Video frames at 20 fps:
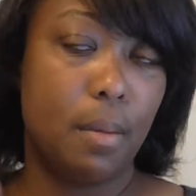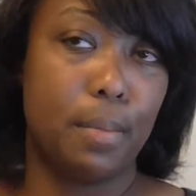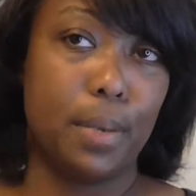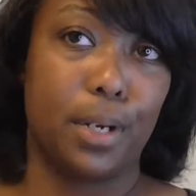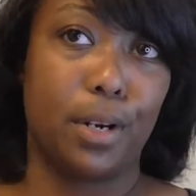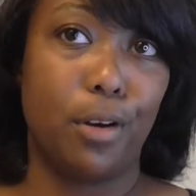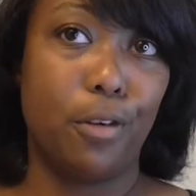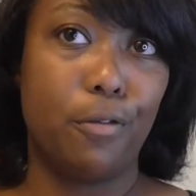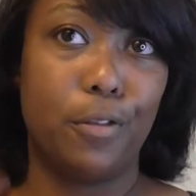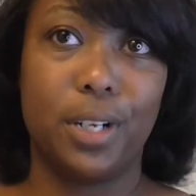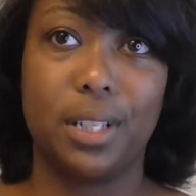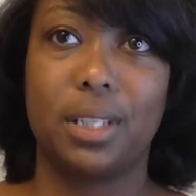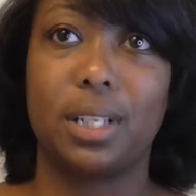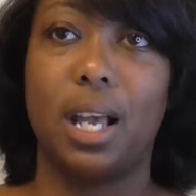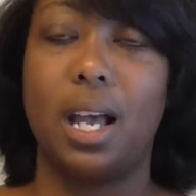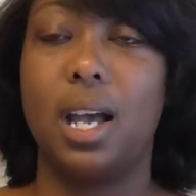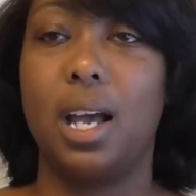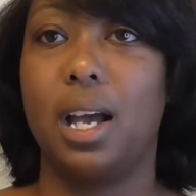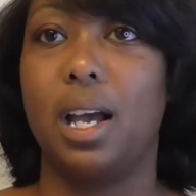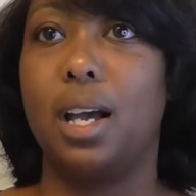But over
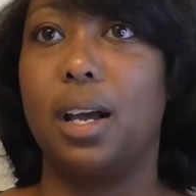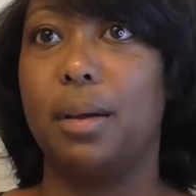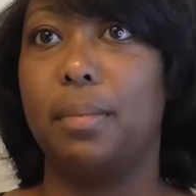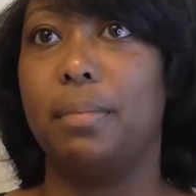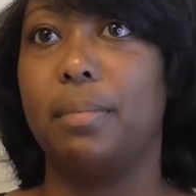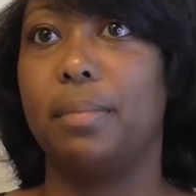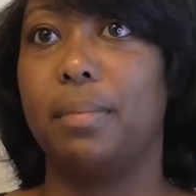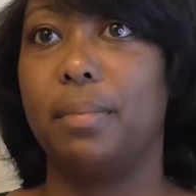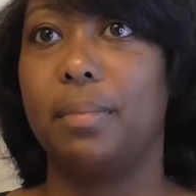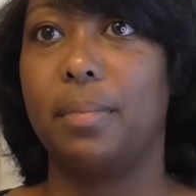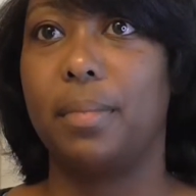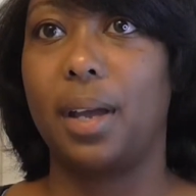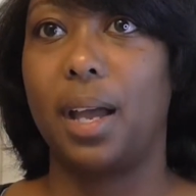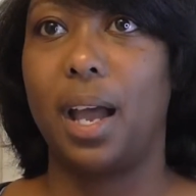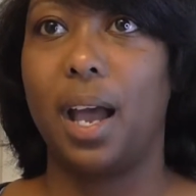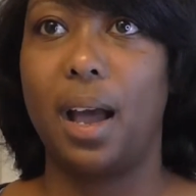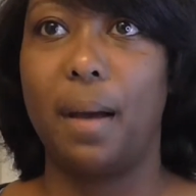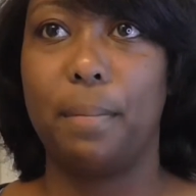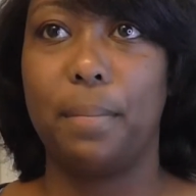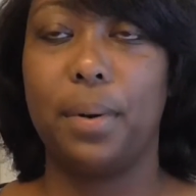time,
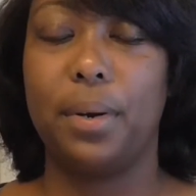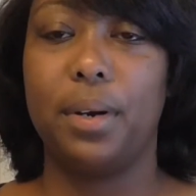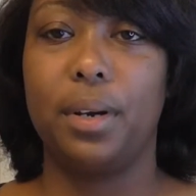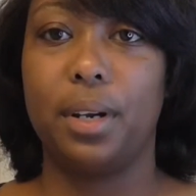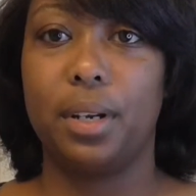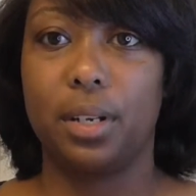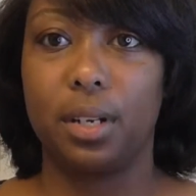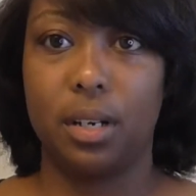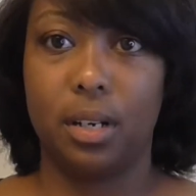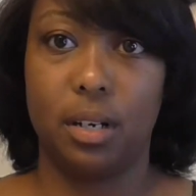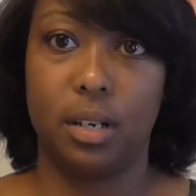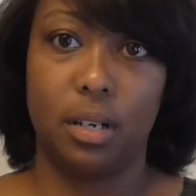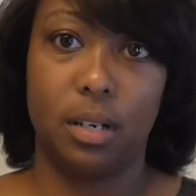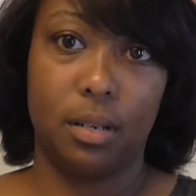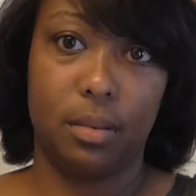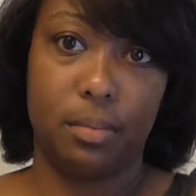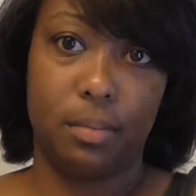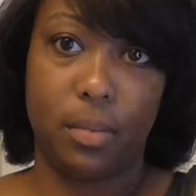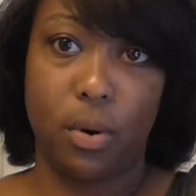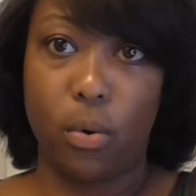I put
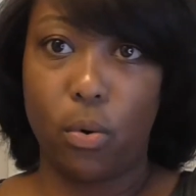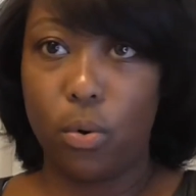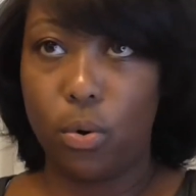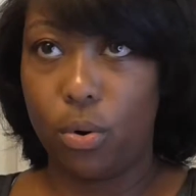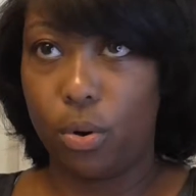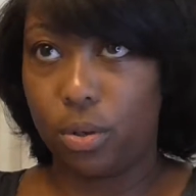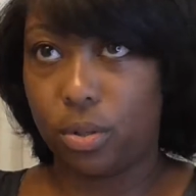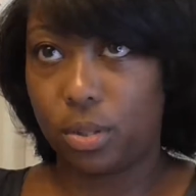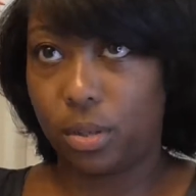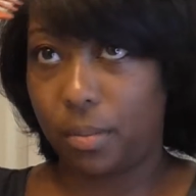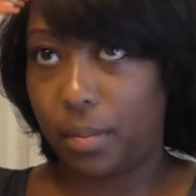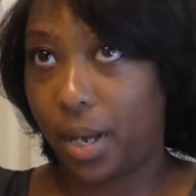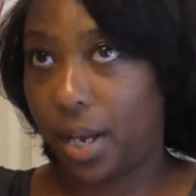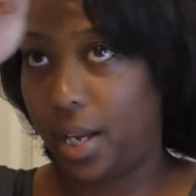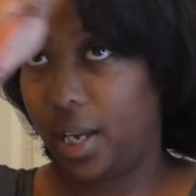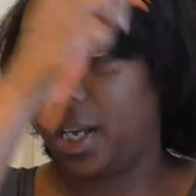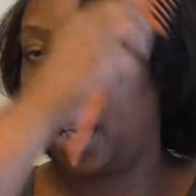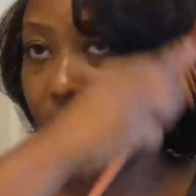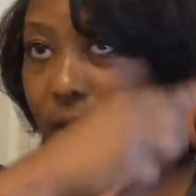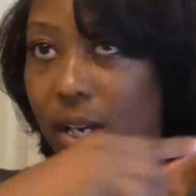oils on my
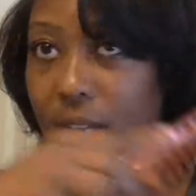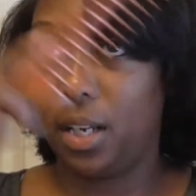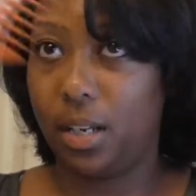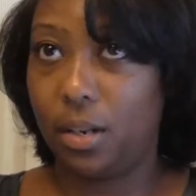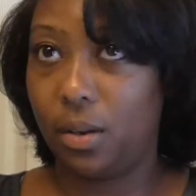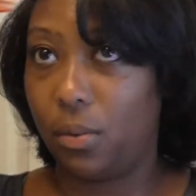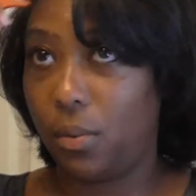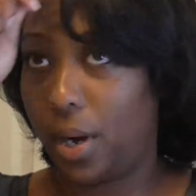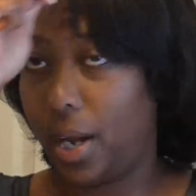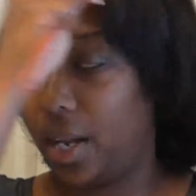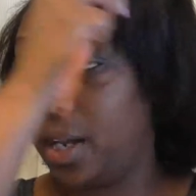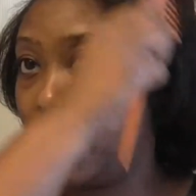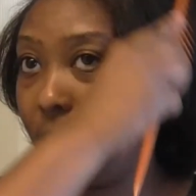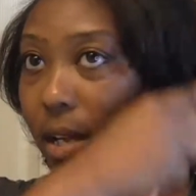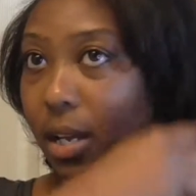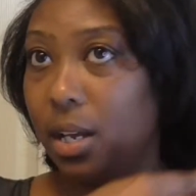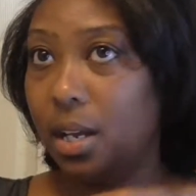hair anyway,